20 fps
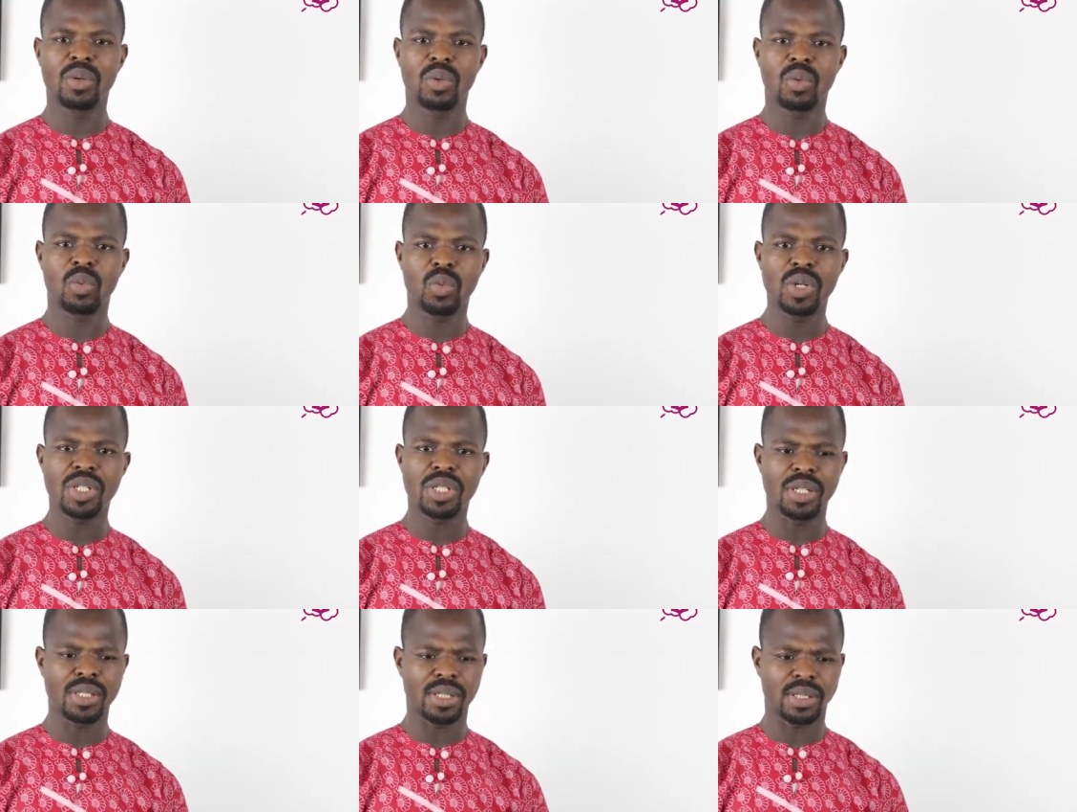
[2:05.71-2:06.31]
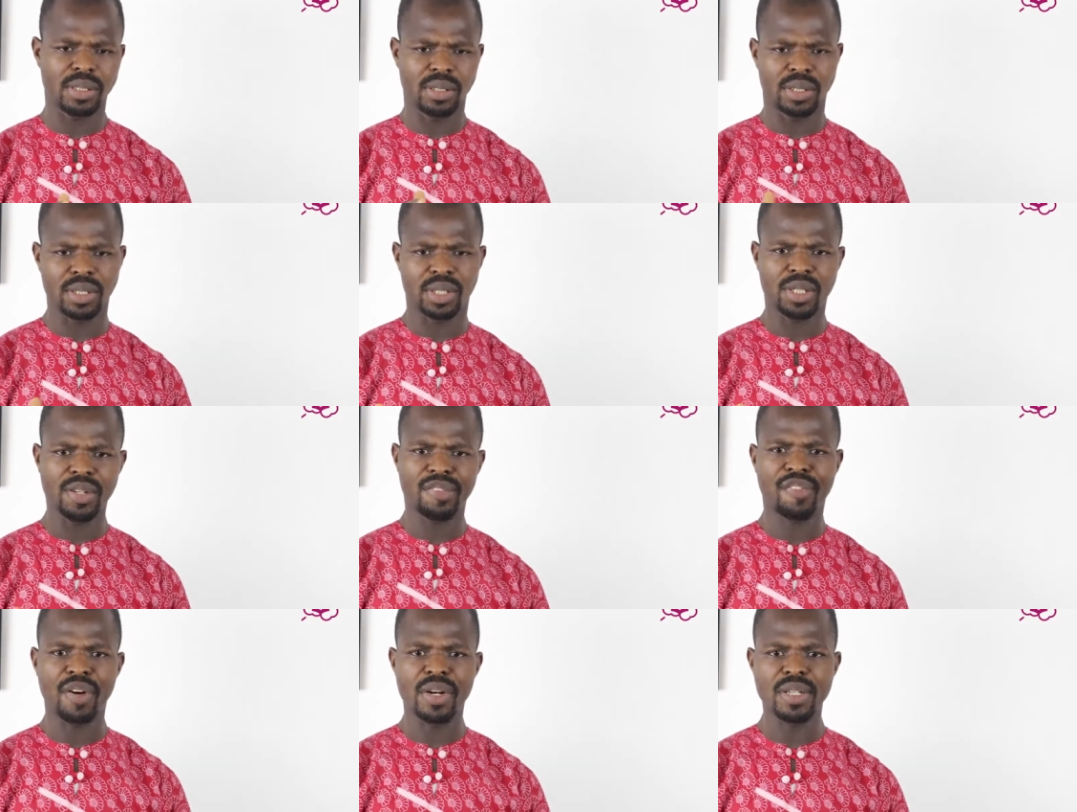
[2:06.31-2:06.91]
which is the
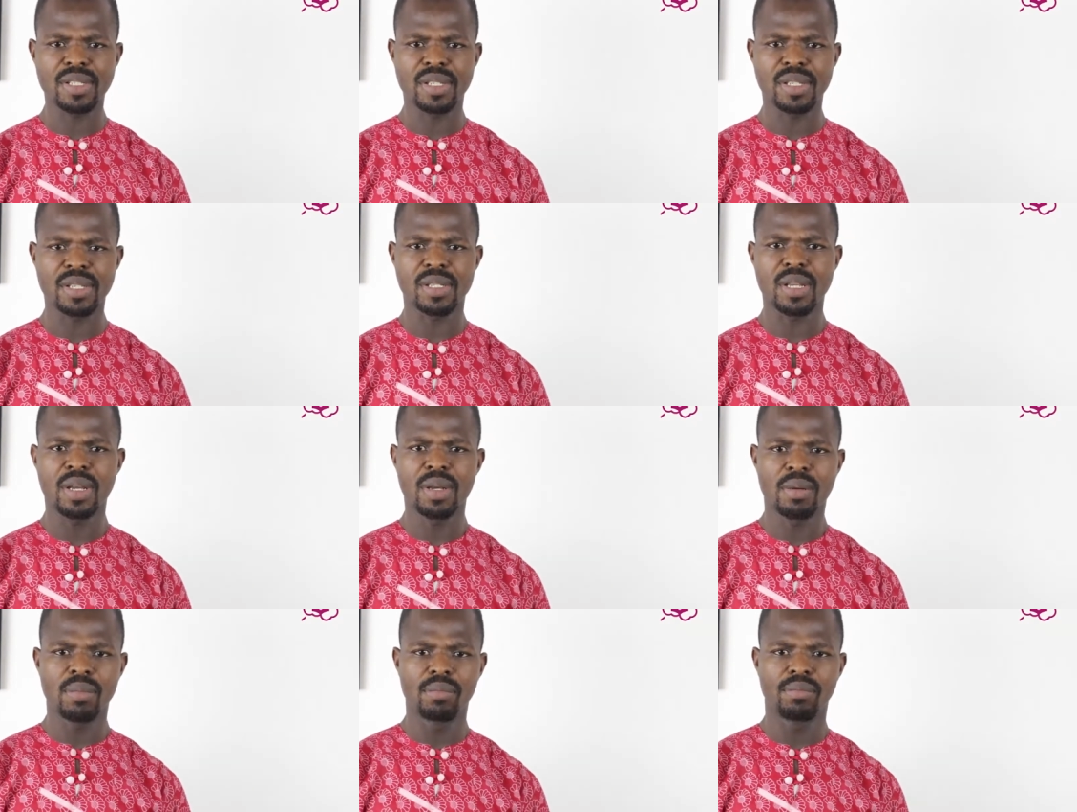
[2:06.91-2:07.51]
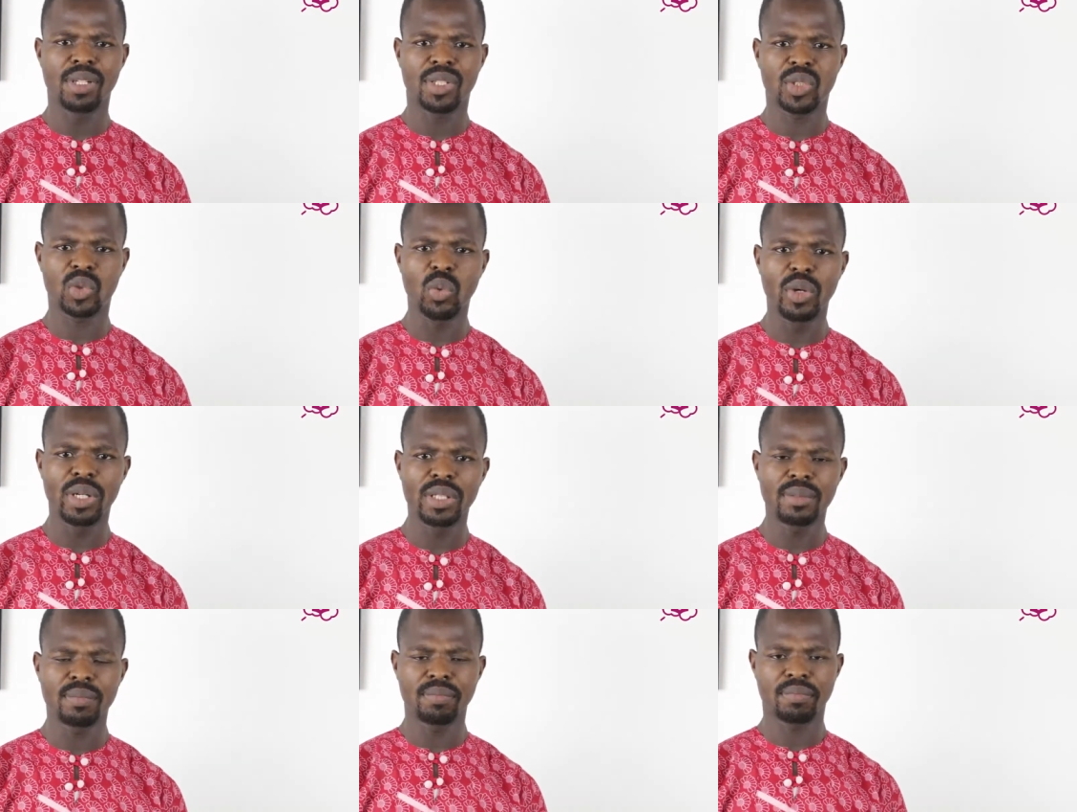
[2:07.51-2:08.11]
differences
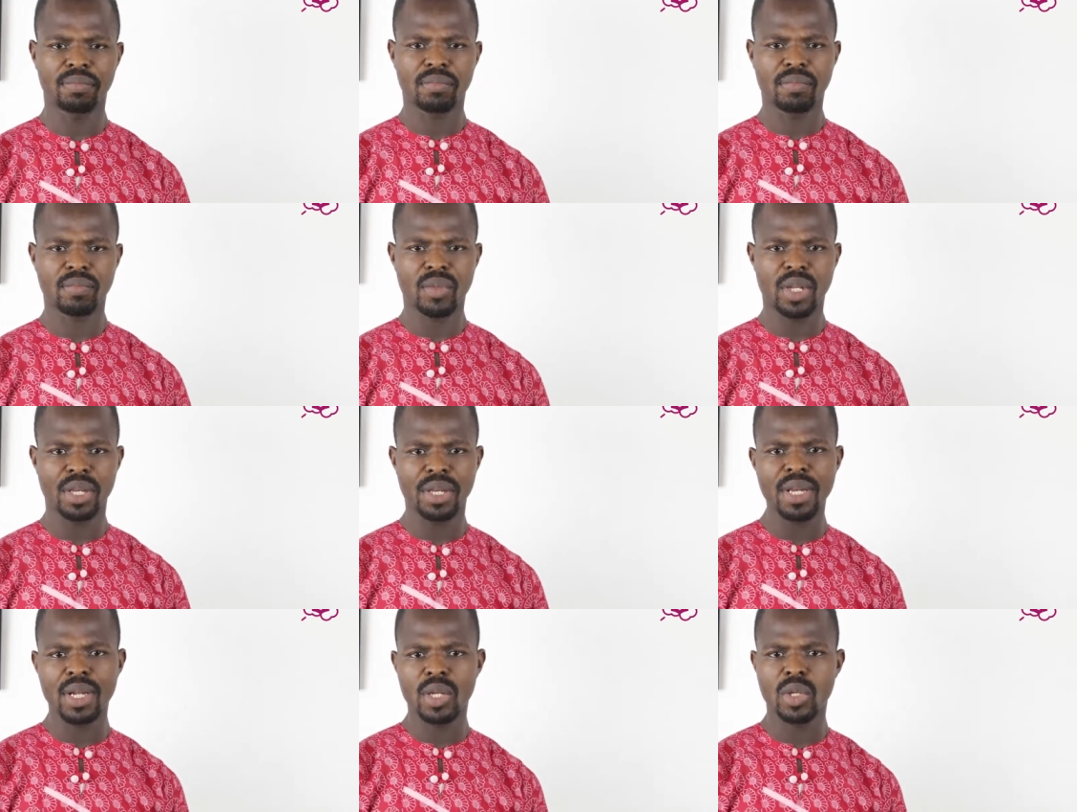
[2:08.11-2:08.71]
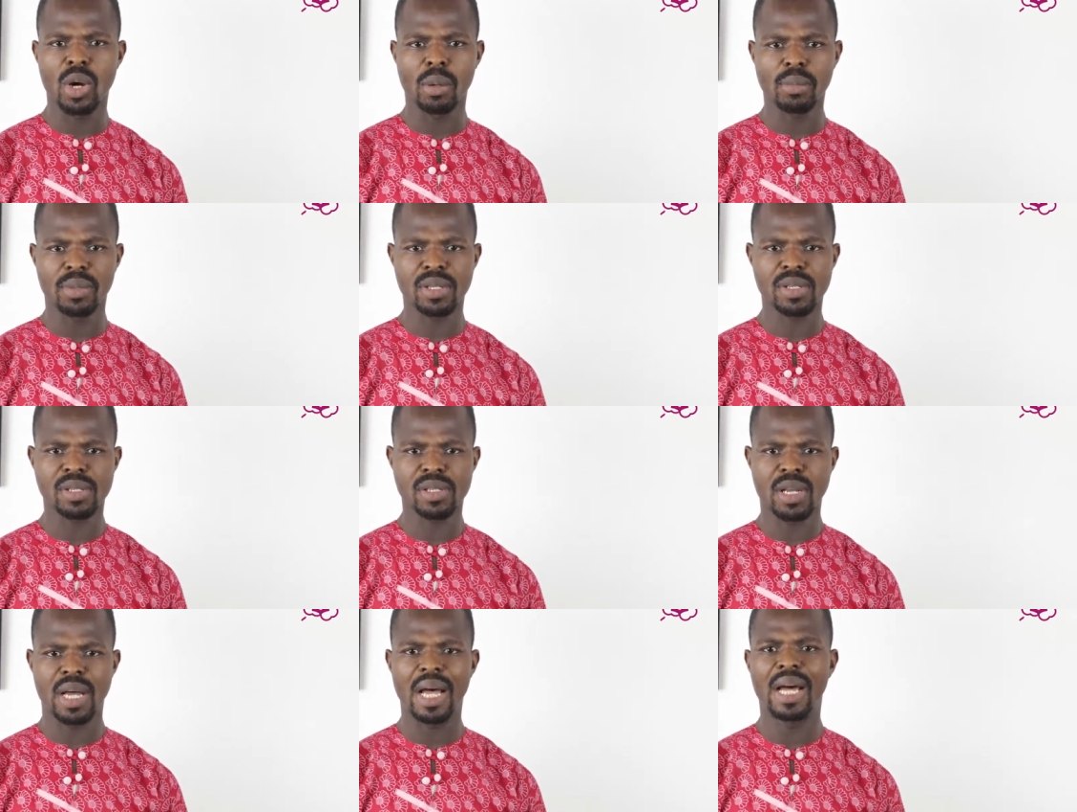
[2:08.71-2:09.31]
between
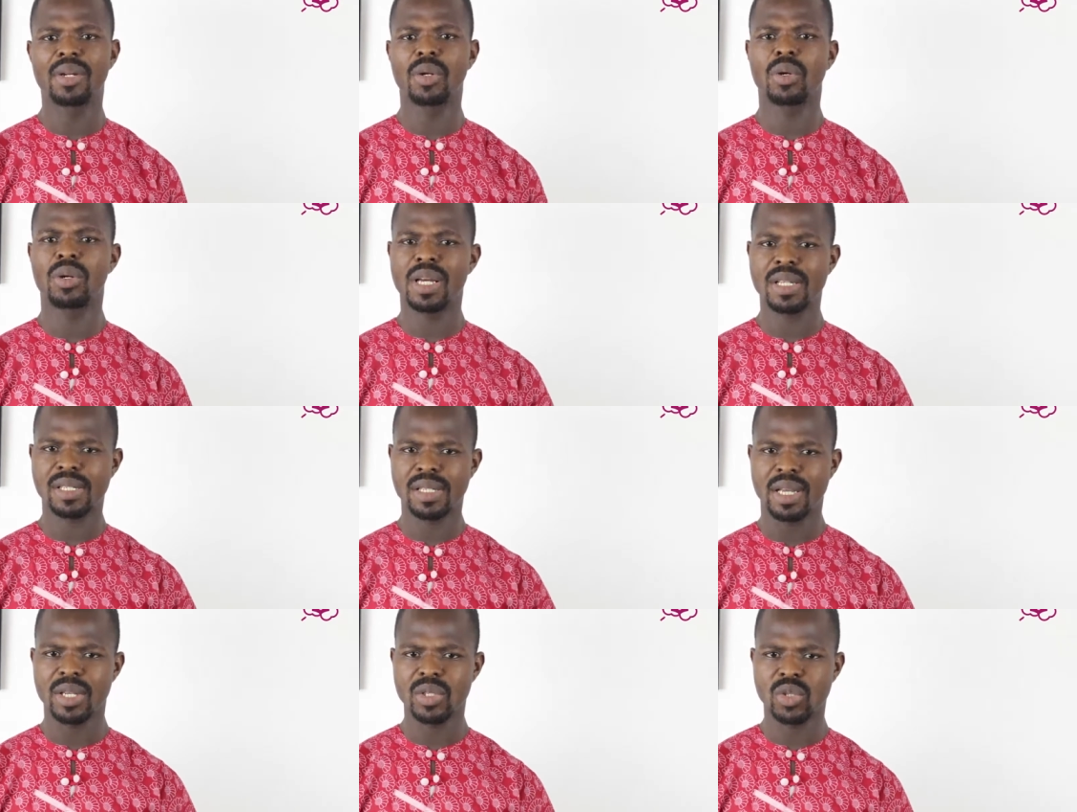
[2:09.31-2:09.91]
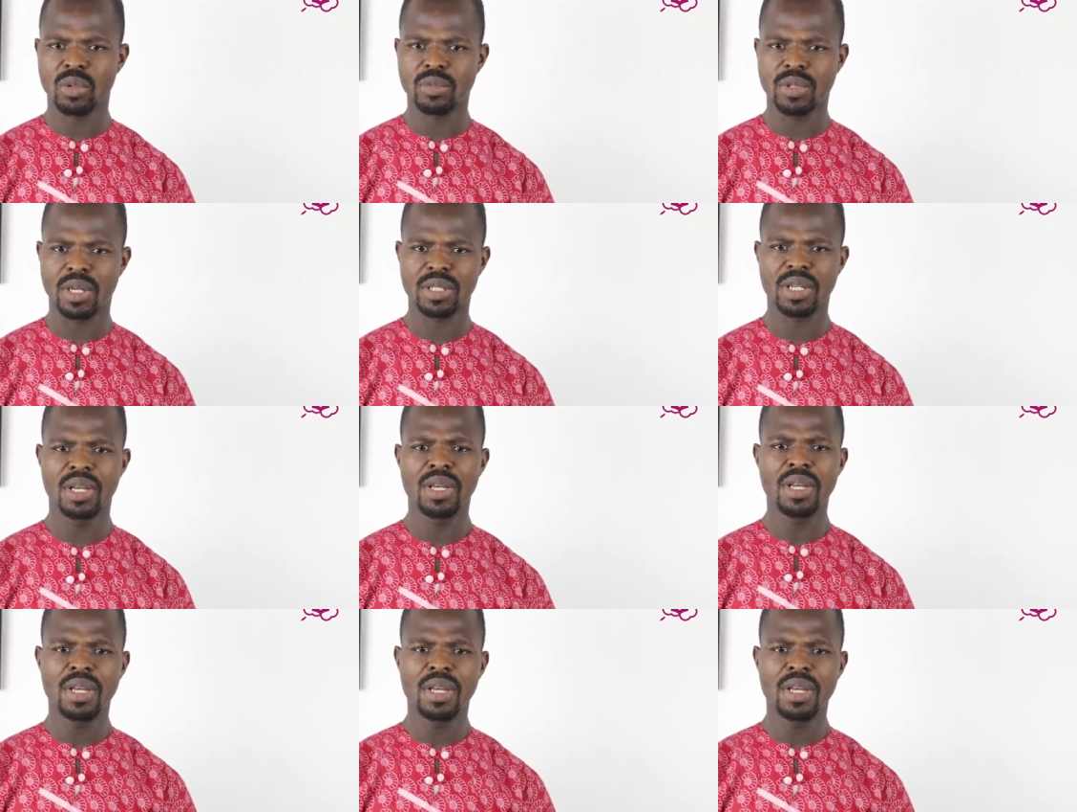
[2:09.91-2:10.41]
economics and other science subjects.